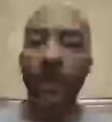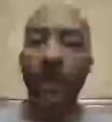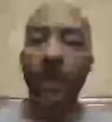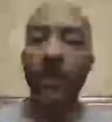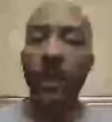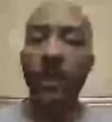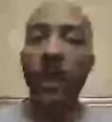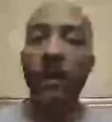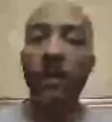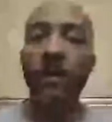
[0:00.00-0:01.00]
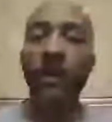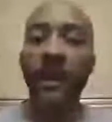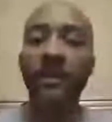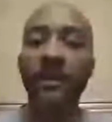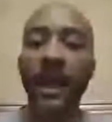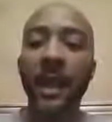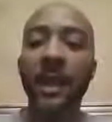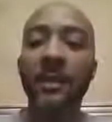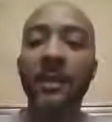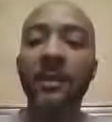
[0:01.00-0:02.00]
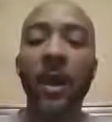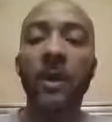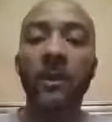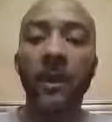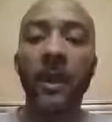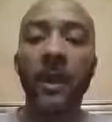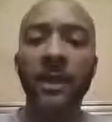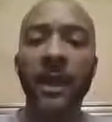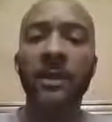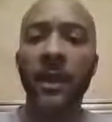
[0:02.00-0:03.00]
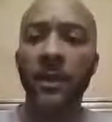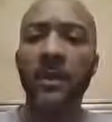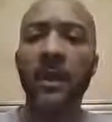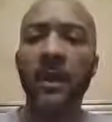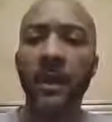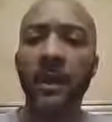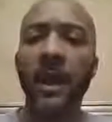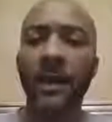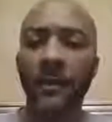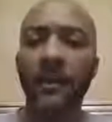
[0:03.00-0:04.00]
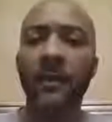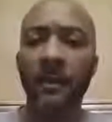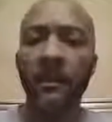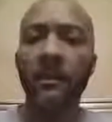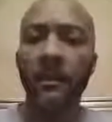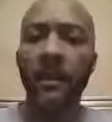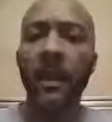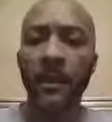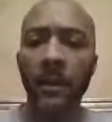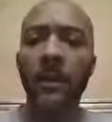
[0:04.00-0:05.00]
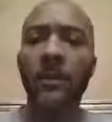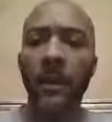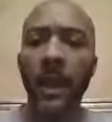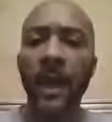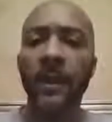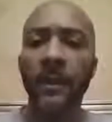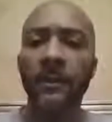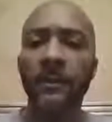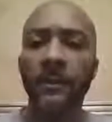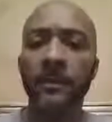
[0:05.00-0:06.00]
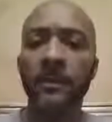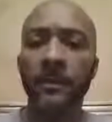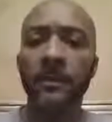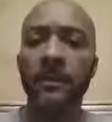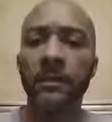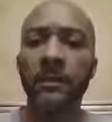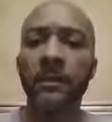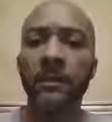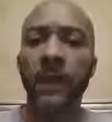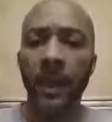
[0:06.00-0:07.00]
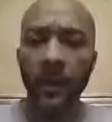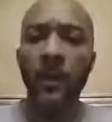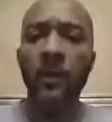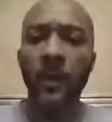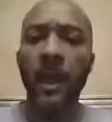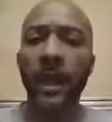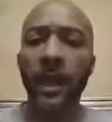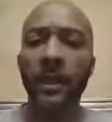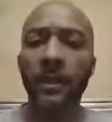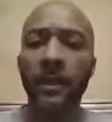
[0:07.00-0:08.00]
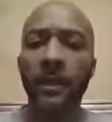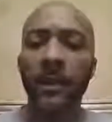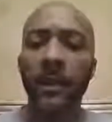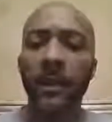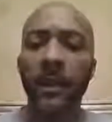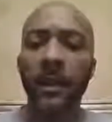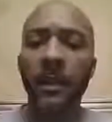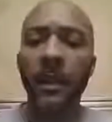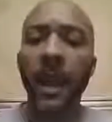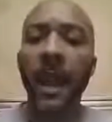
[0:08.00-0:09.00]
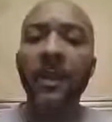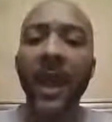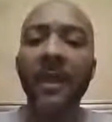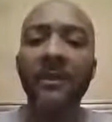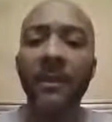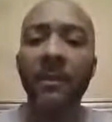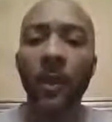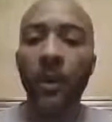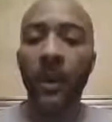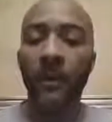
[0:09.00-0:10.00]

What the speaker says: And when he walked up on that stage, and he was looking at me like, "I told you I had it. I told you I had it." And that's the point.